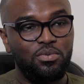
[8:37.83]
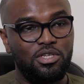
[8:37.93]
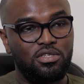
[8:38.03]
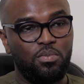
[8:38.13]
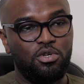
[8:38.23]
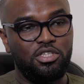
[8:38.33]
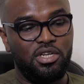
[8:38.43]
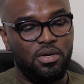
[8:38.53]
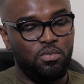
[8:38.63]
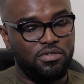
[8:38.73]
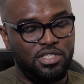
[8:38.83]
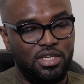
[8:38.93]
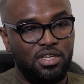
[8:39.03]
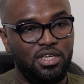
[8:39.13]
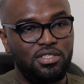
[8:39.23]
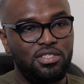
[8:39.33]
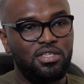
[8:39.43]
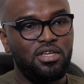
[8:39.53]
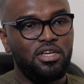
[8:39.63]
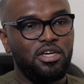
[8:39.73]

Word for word: We are supporting them with seedlings